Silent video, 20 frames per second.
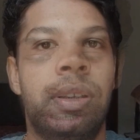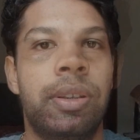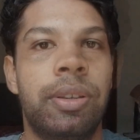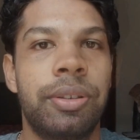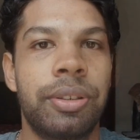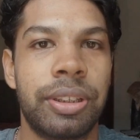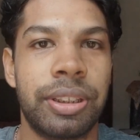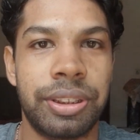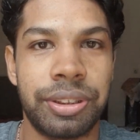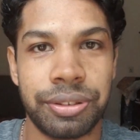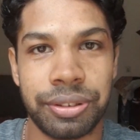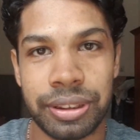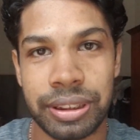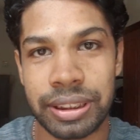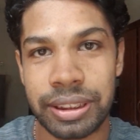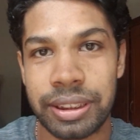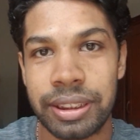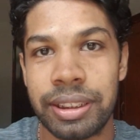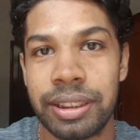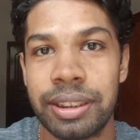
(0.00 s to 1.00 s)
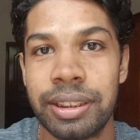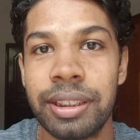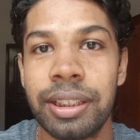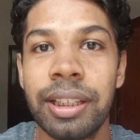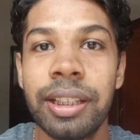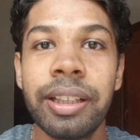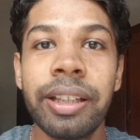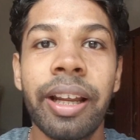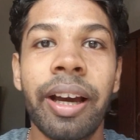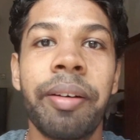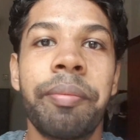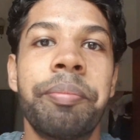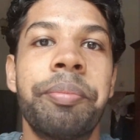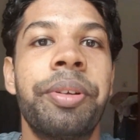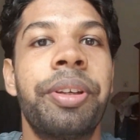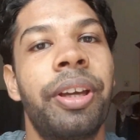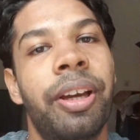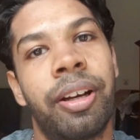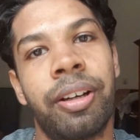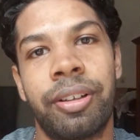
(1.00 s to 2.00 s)
Okay, so this is the number
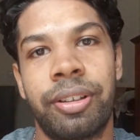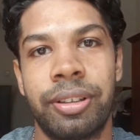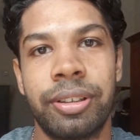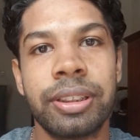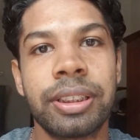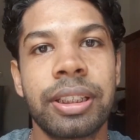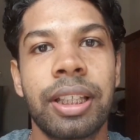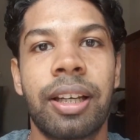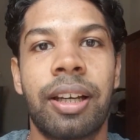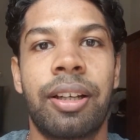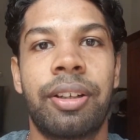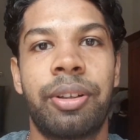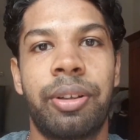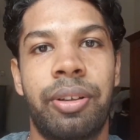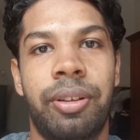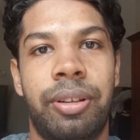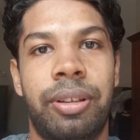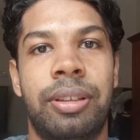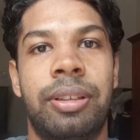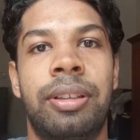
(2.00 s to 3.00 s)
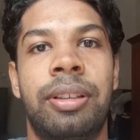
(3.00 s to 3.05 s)
you are going to start on.